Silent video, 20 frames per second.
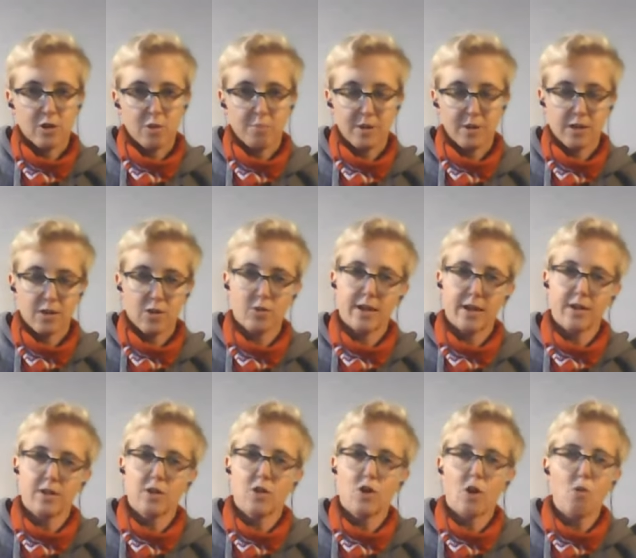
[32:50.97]
topic, you
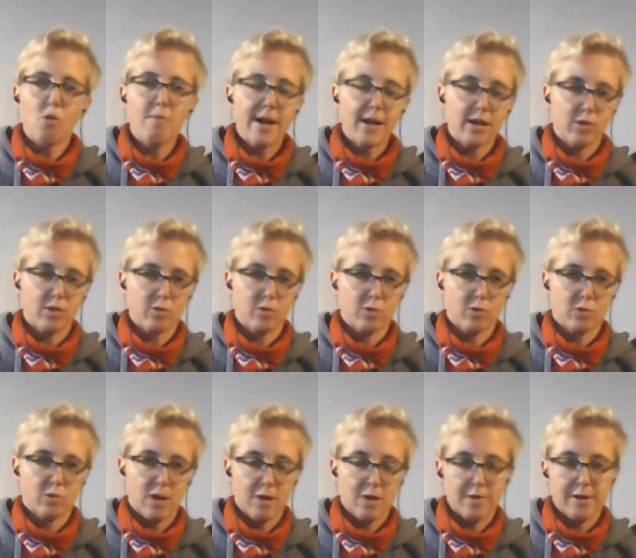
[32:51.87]
can go back
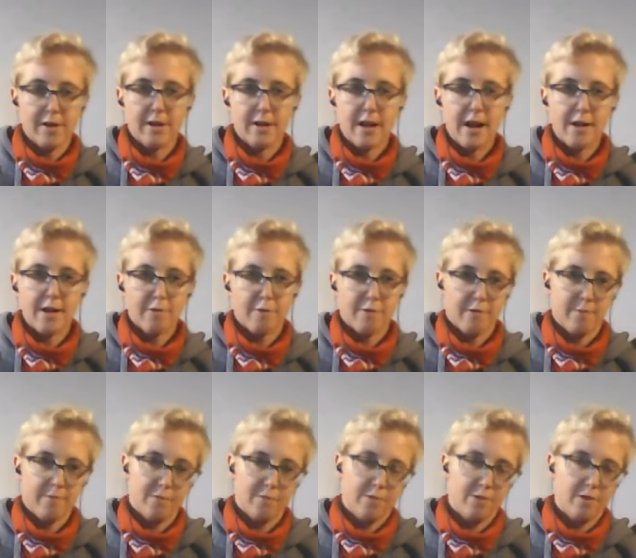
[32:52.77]
to our live
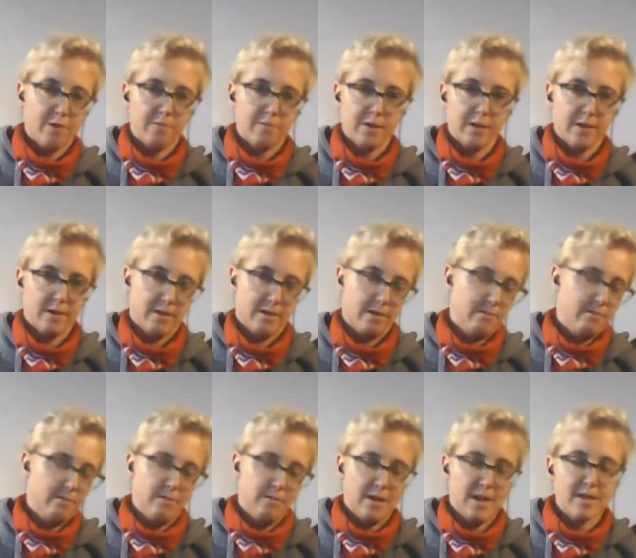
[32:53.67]
from the
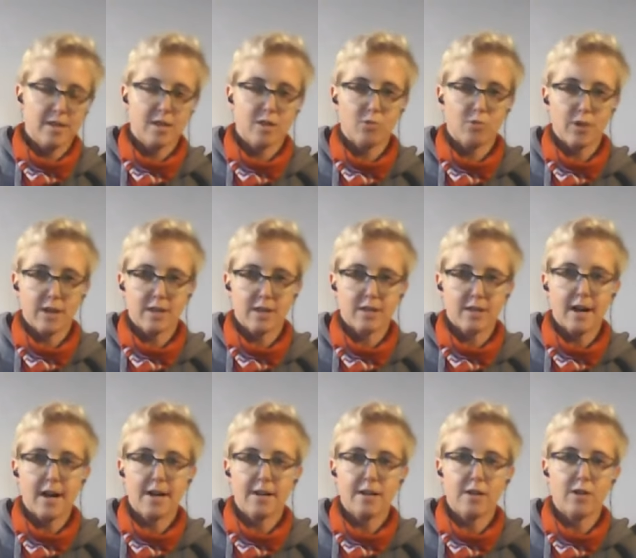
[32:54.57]
last weeks,
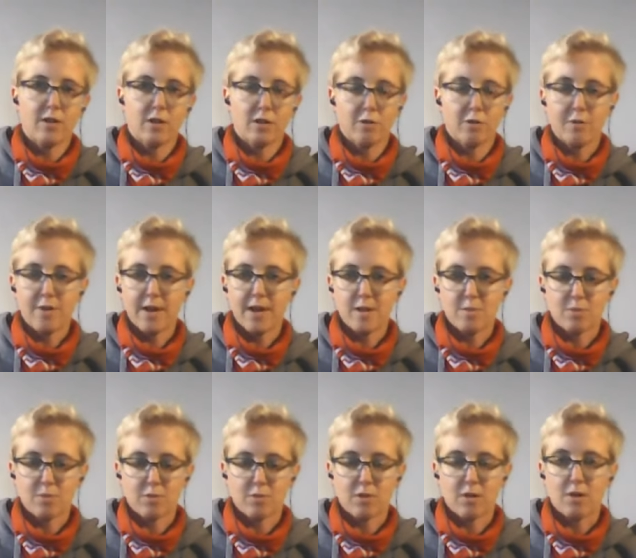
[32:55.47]
either on
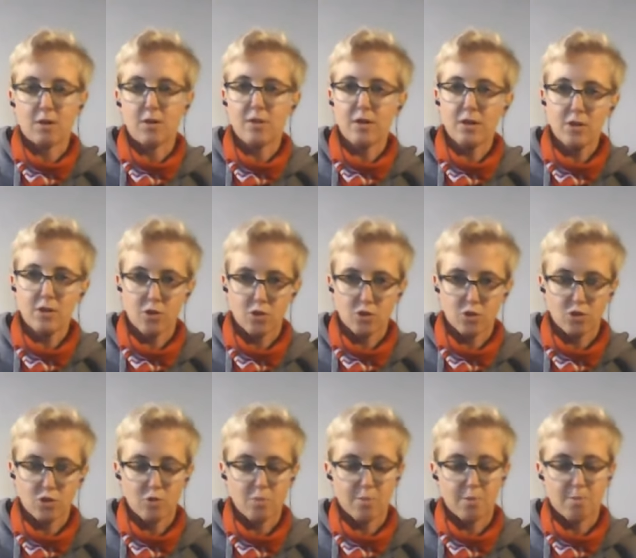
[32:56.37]
Facebook or on
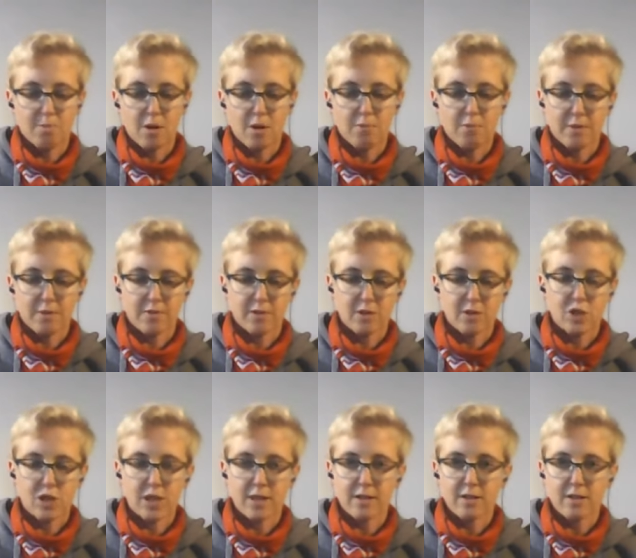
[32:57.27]
YouTube. Both of
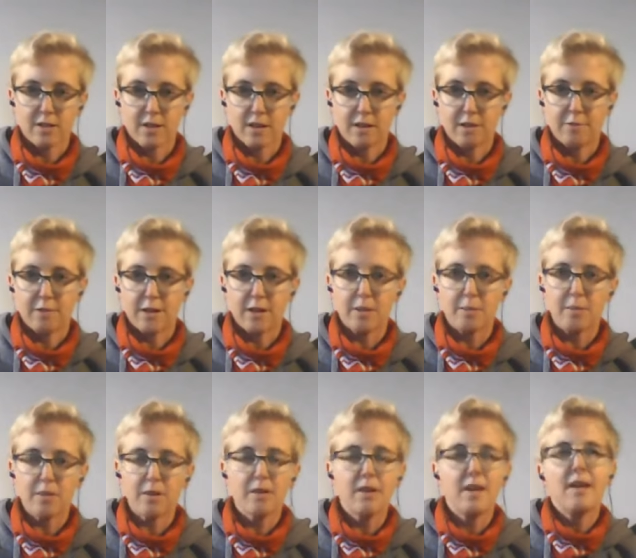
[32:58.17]
these channels are
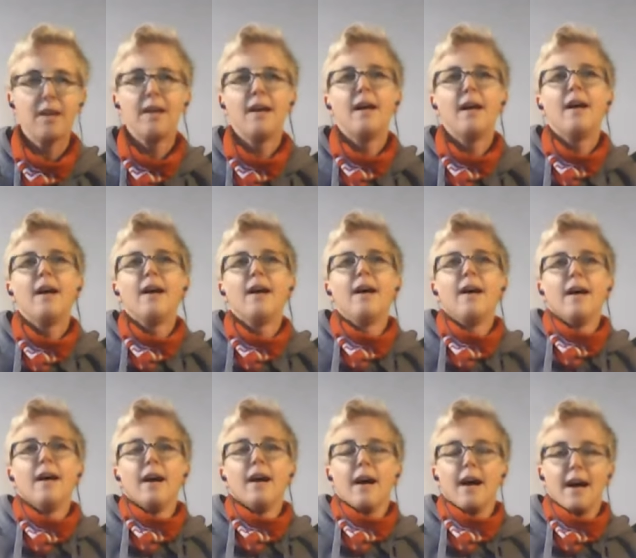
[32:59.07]
available.
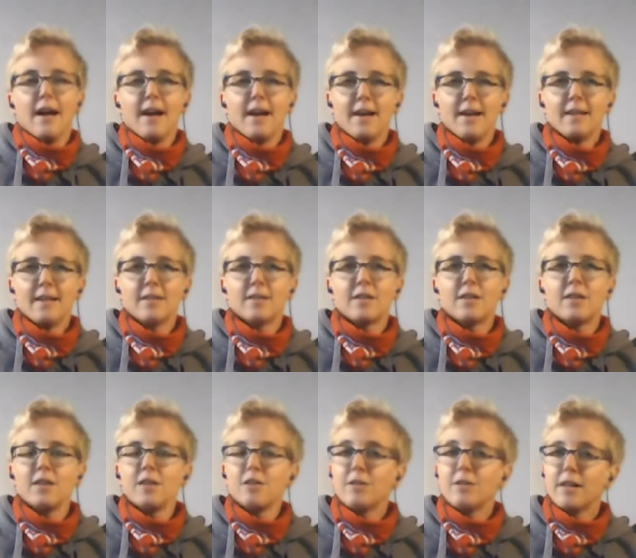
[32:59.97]
And
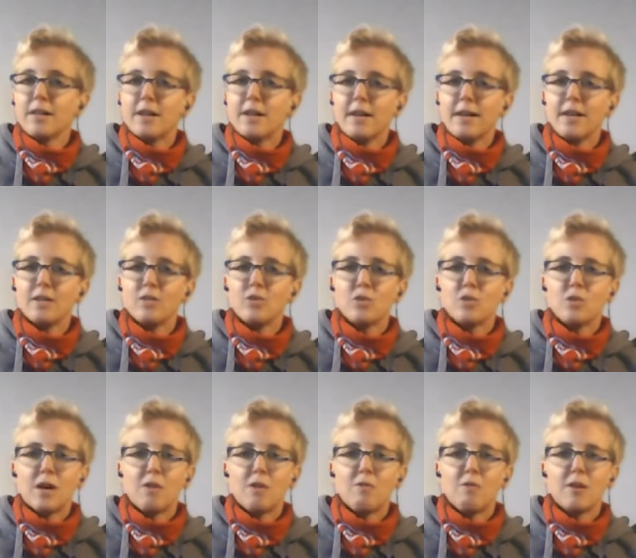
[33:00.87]
here again,
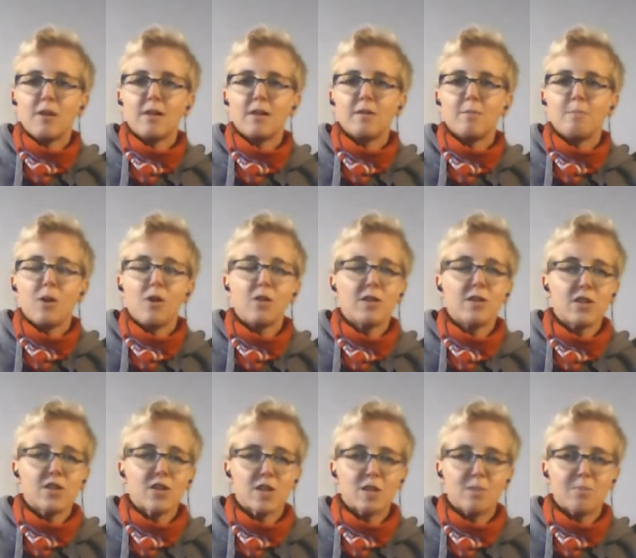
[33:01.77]
to our
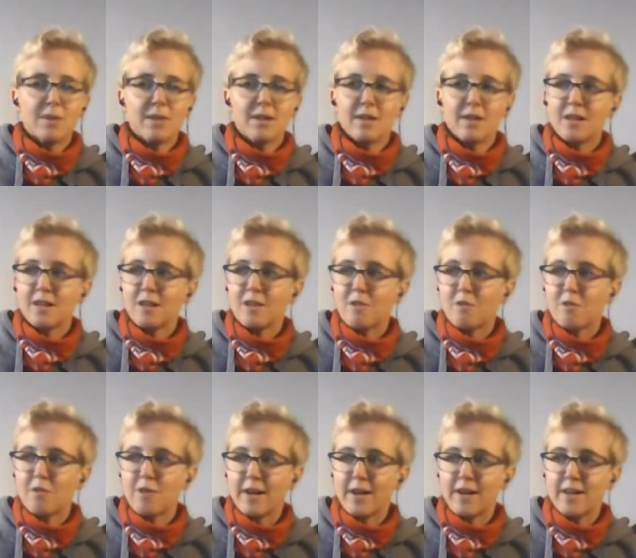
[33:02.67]
Polish speaking
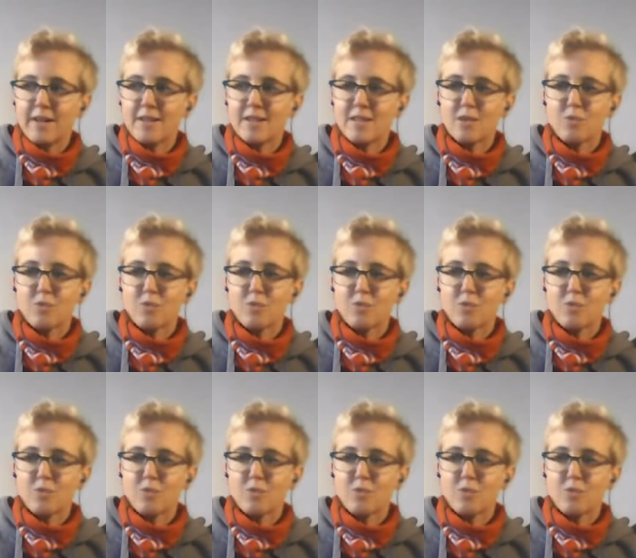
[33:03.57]
friends, we